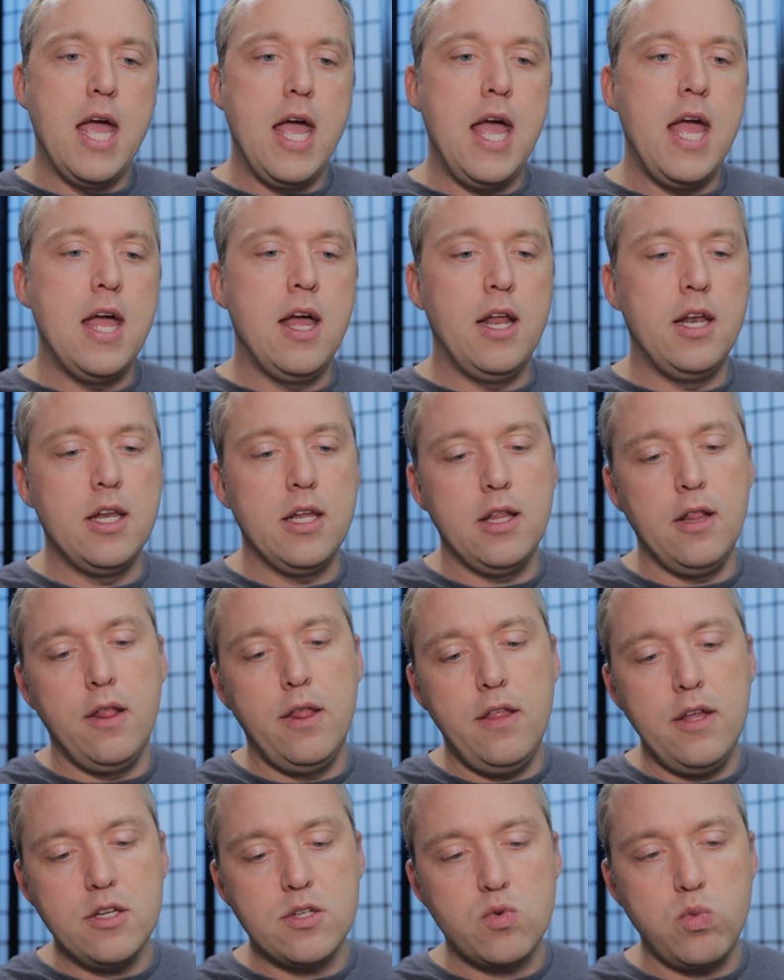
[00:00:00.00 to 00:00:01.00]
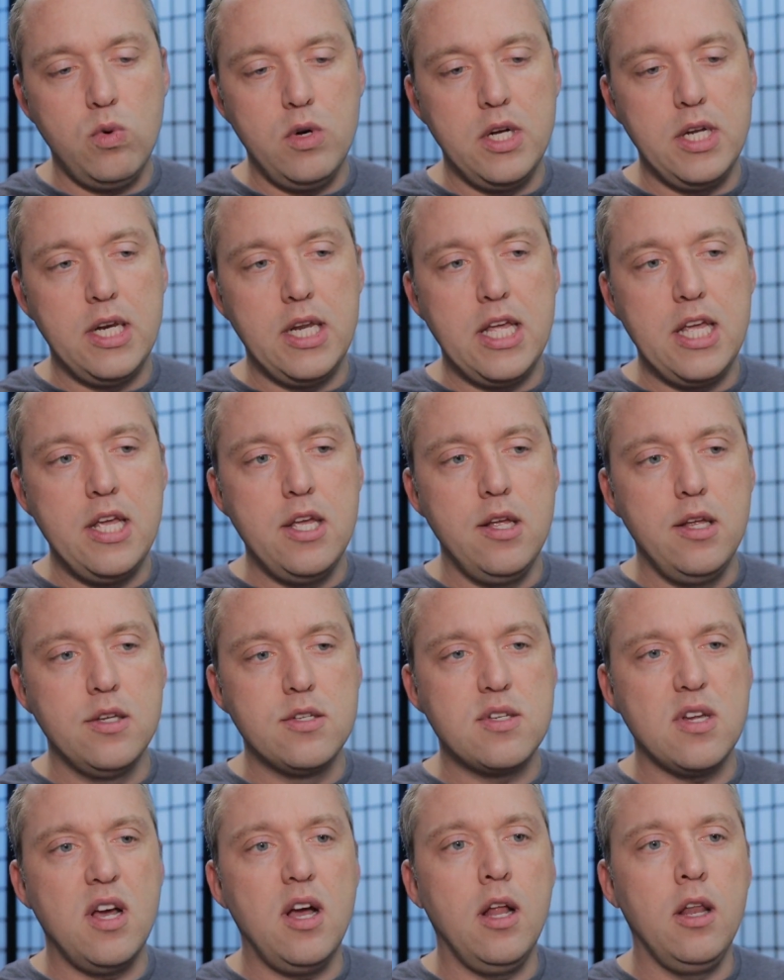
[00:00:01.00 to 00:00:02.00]
And this one
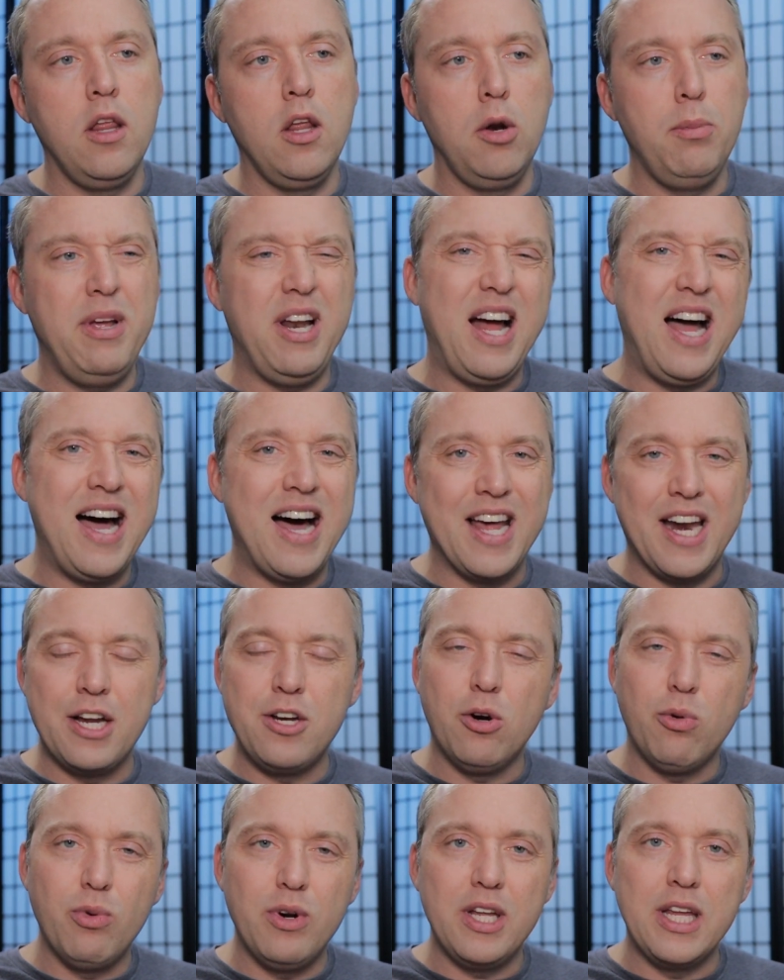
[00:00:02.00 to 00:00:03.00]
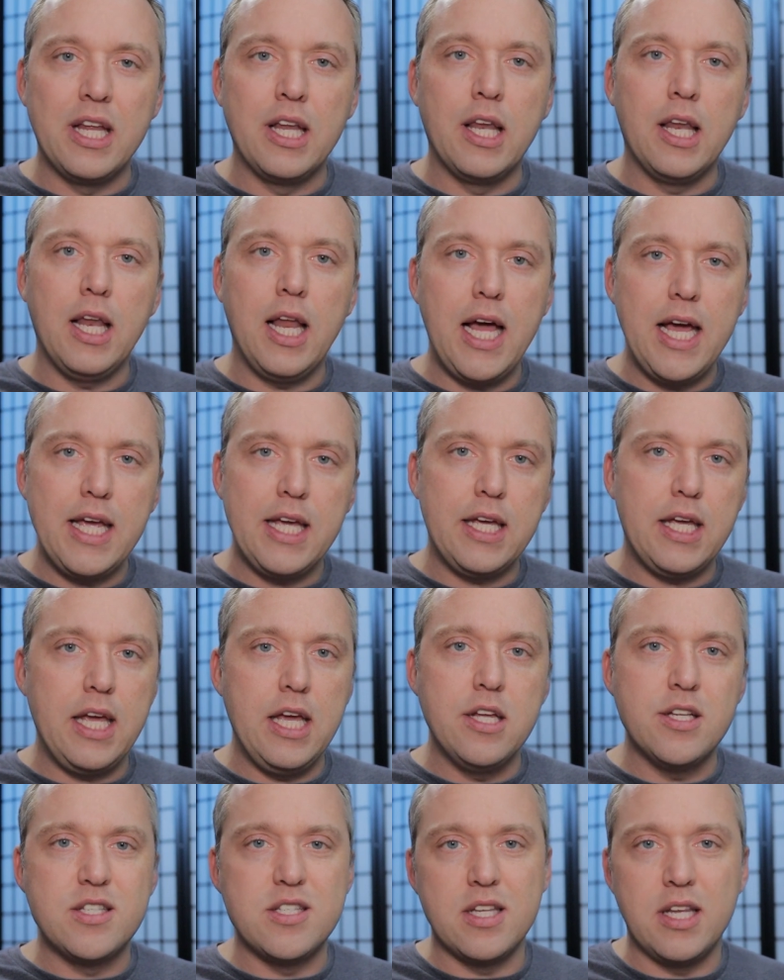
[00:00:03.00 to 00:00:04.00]
is a little bit odd. I don't really like
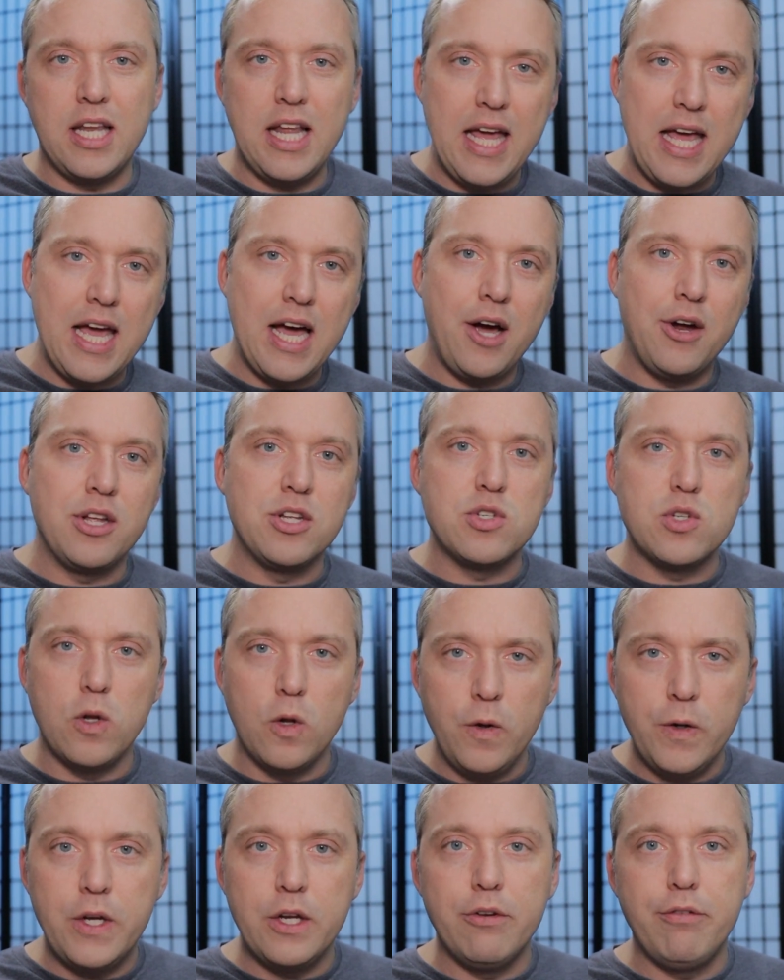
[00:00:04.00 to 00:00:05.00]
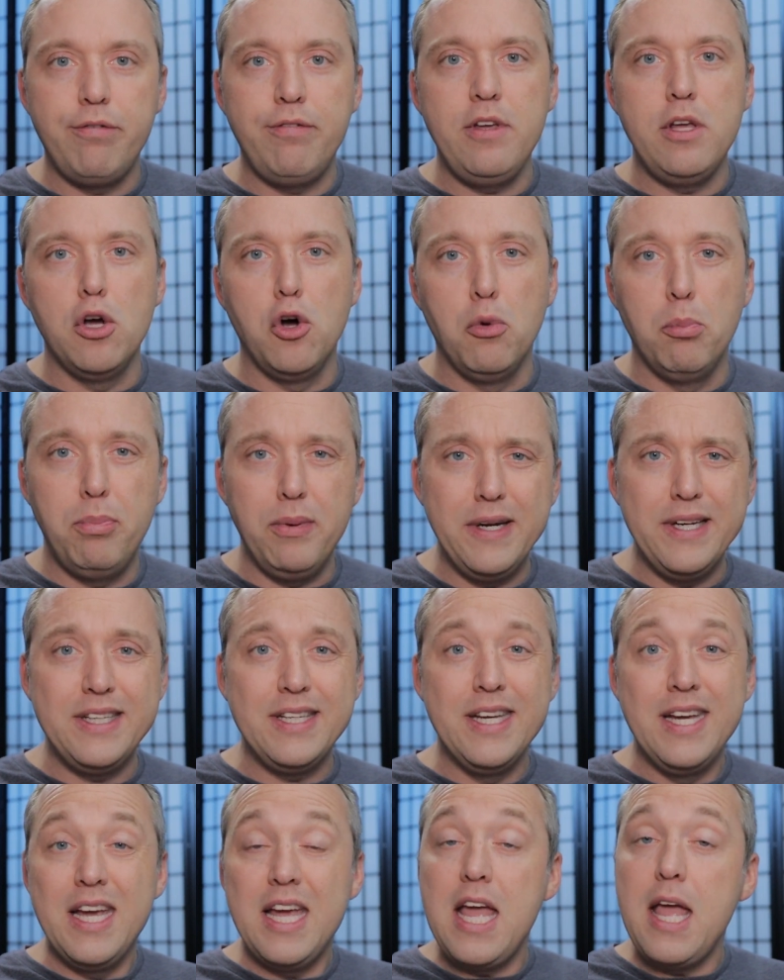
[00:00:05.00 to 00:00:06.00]
its layout, its look and feel,
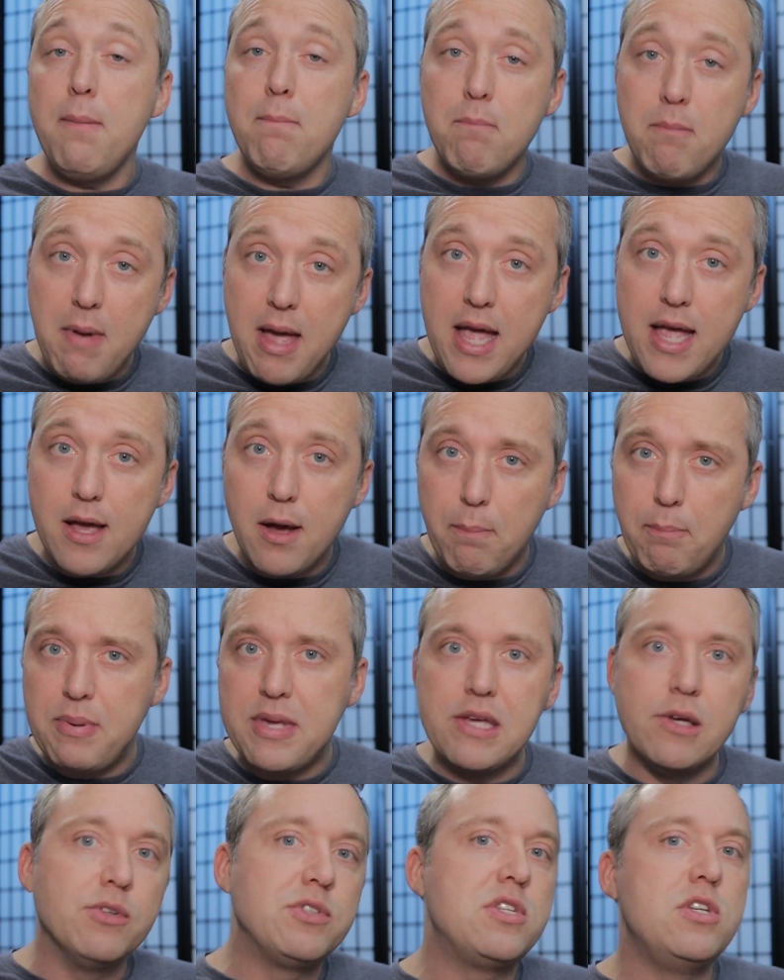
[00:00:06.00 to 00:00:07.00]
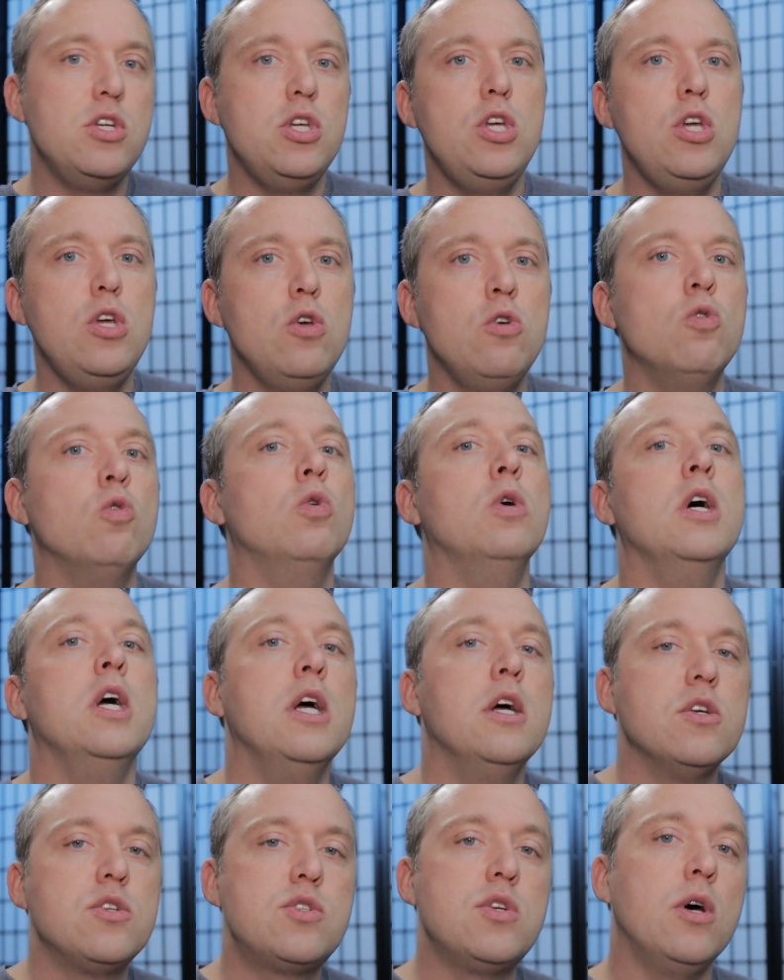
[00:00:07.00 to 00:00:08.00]
but it may appeal to you.
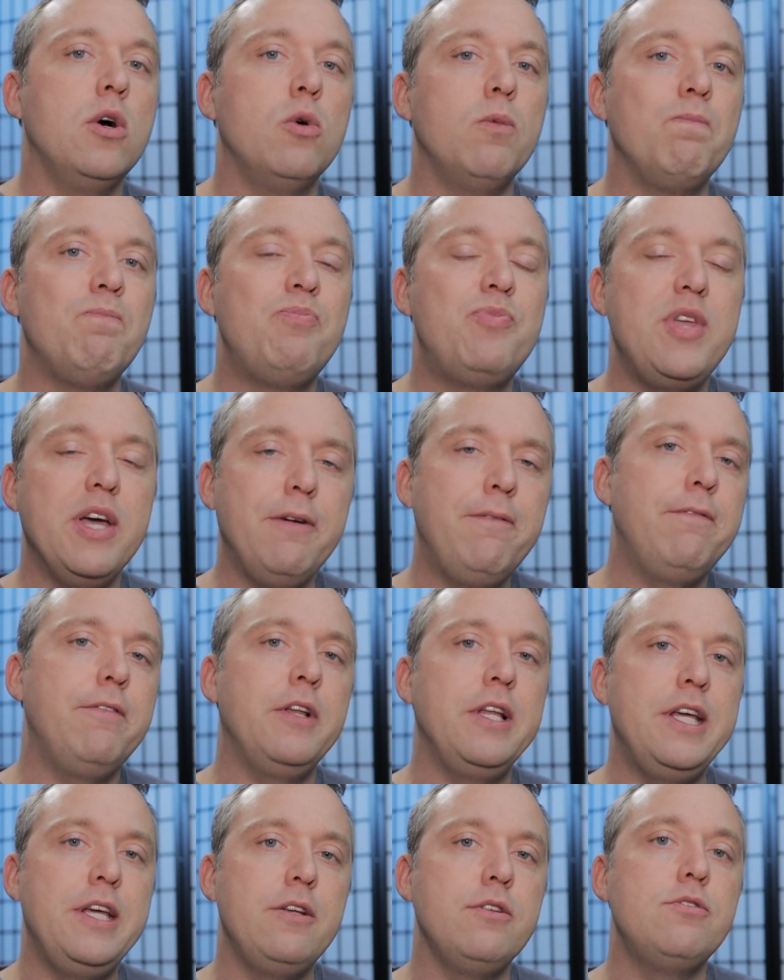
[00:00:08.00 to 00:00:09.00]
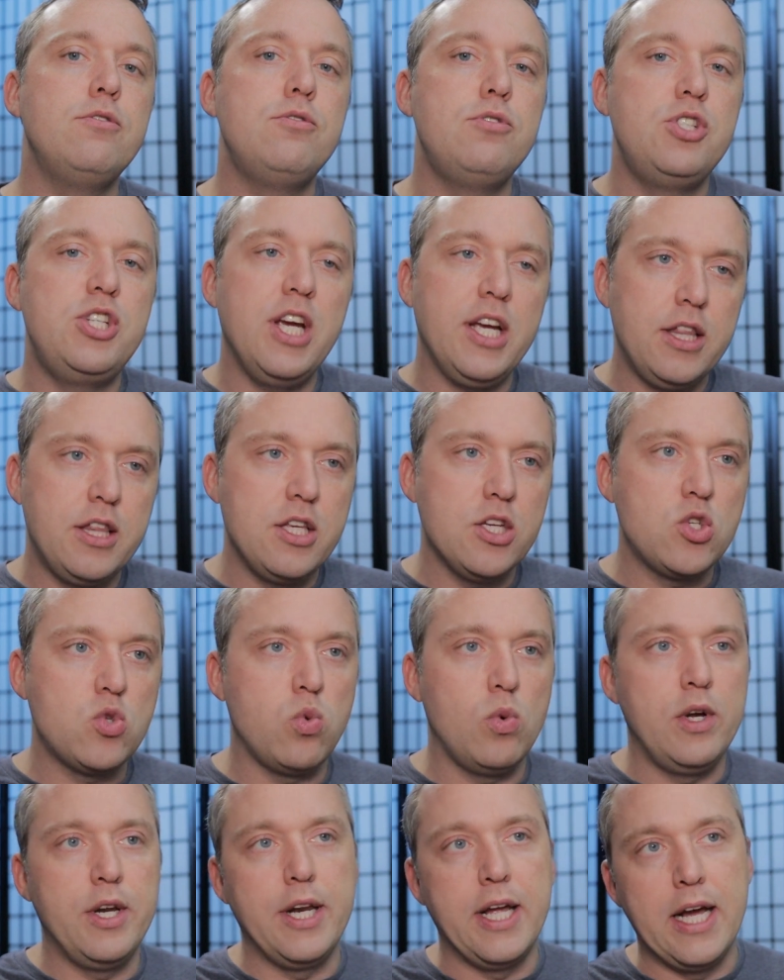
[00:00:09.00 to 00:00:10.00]
So definitely check this
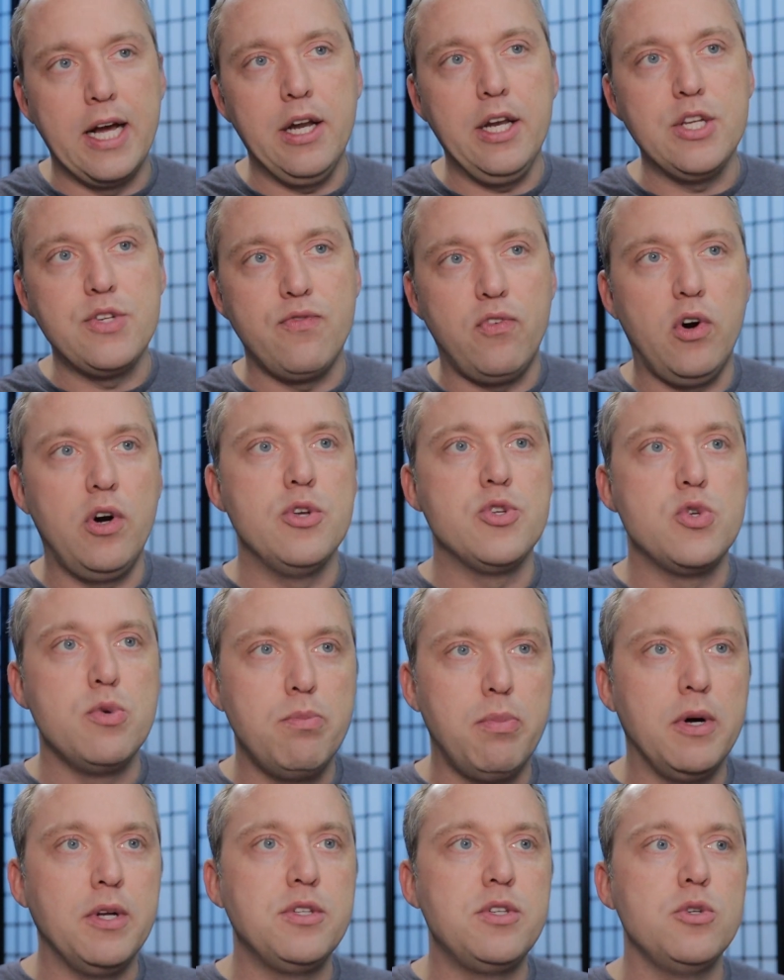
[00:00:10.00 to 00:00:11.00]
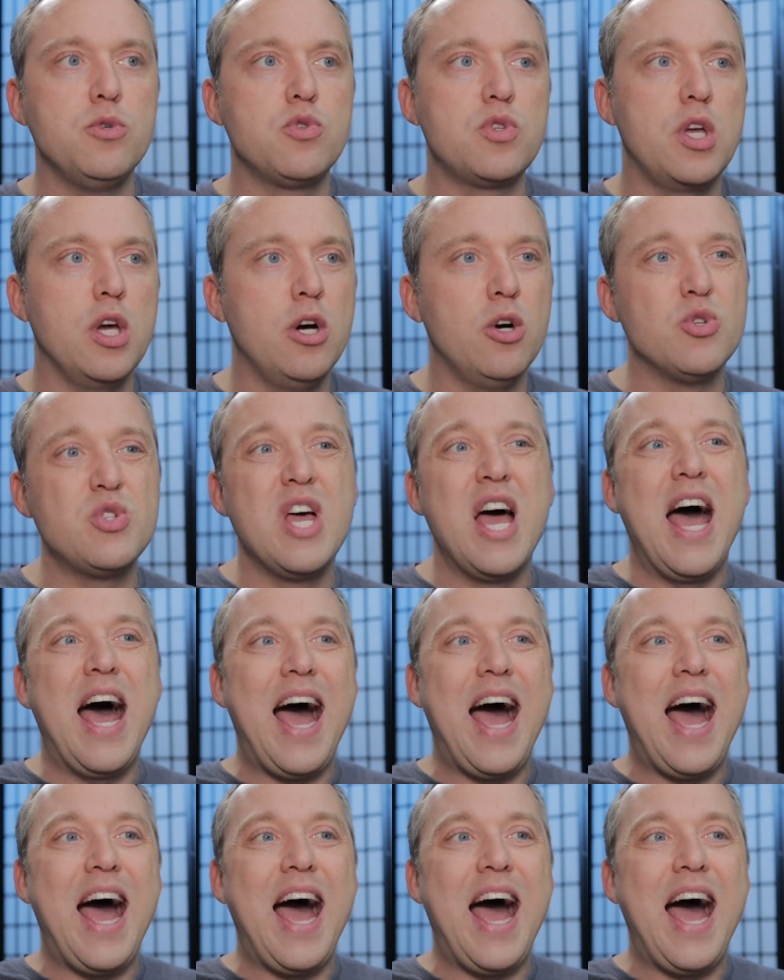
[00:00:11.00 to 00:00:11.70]
one out as far as Ubuntu's goes.